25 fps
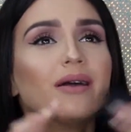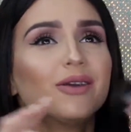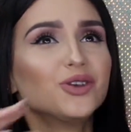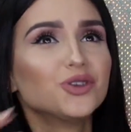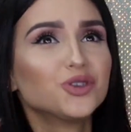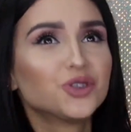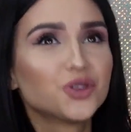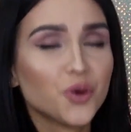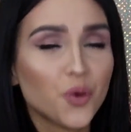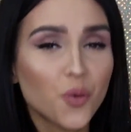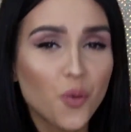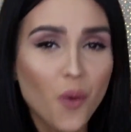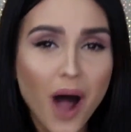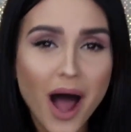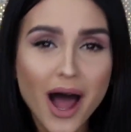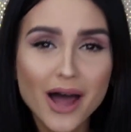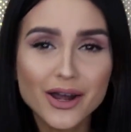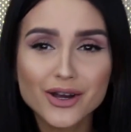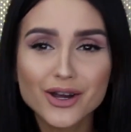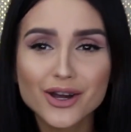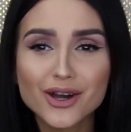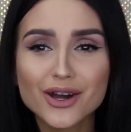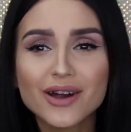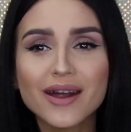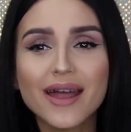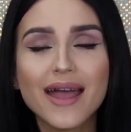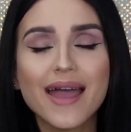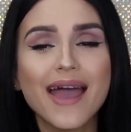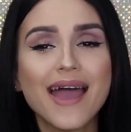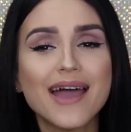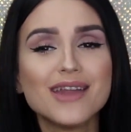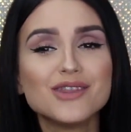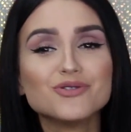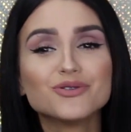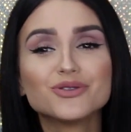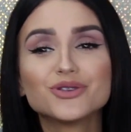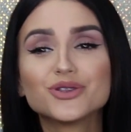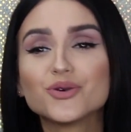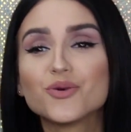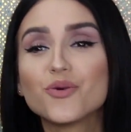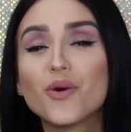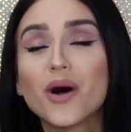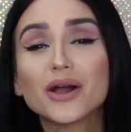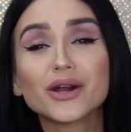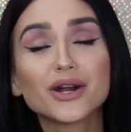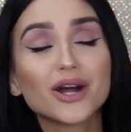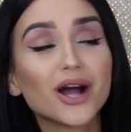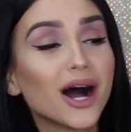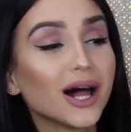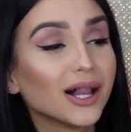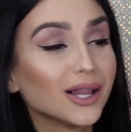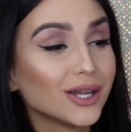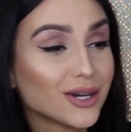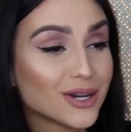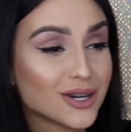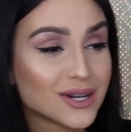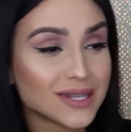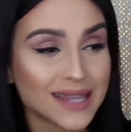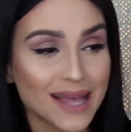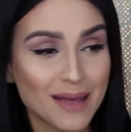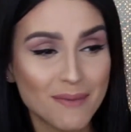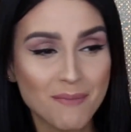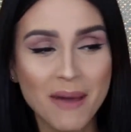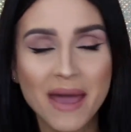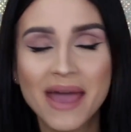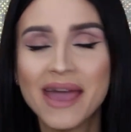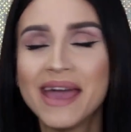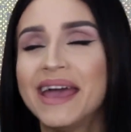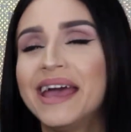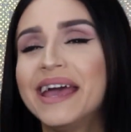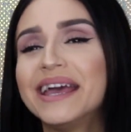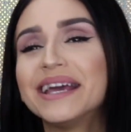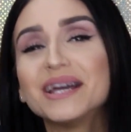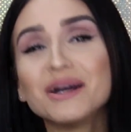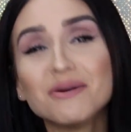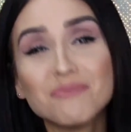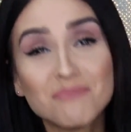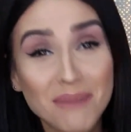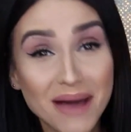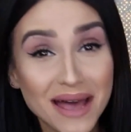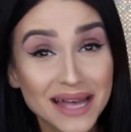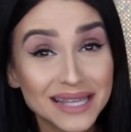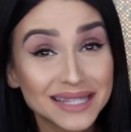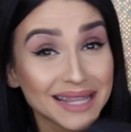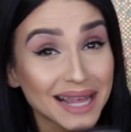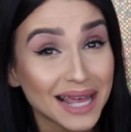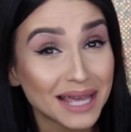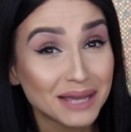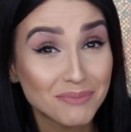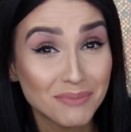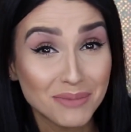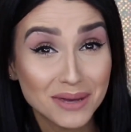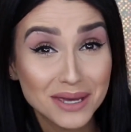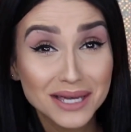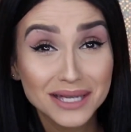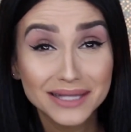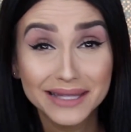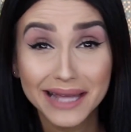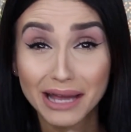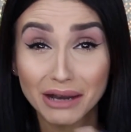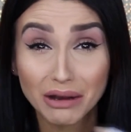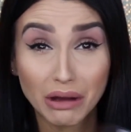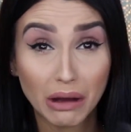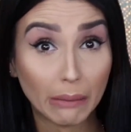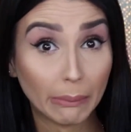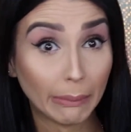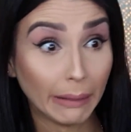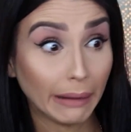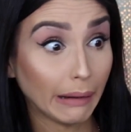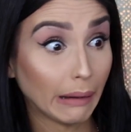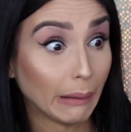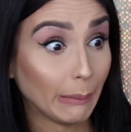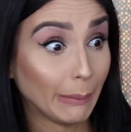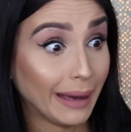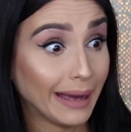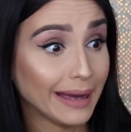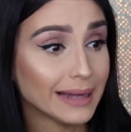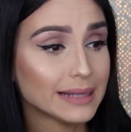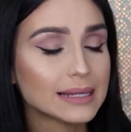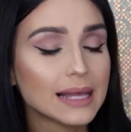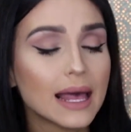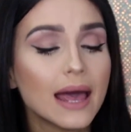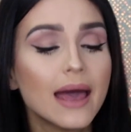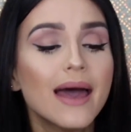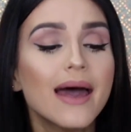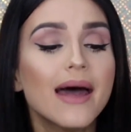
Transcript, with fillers: use the water and use the watercolors and make a mess like me, because I know I'll make a mess,